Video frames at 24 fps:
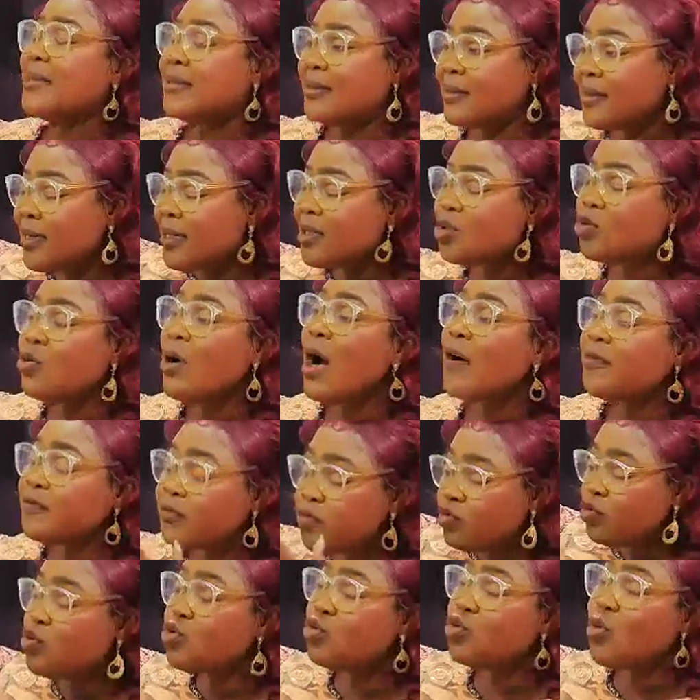things you have to
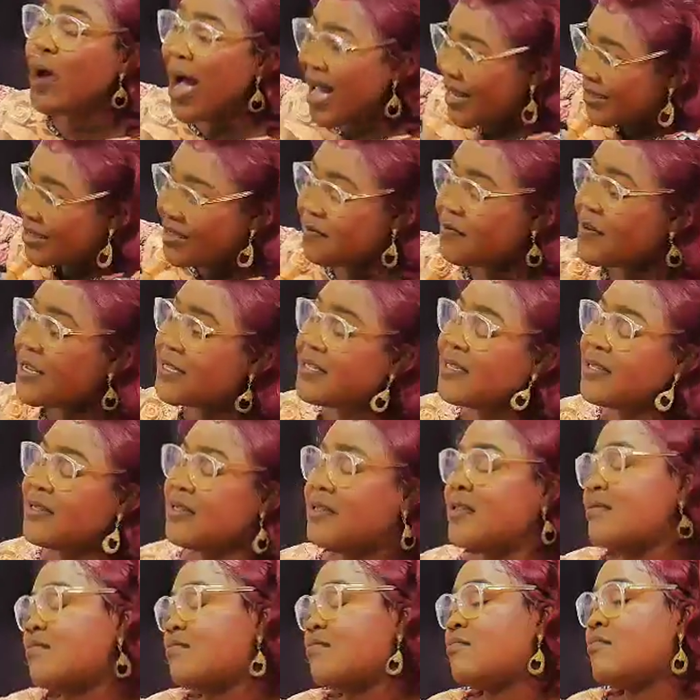do to activate it.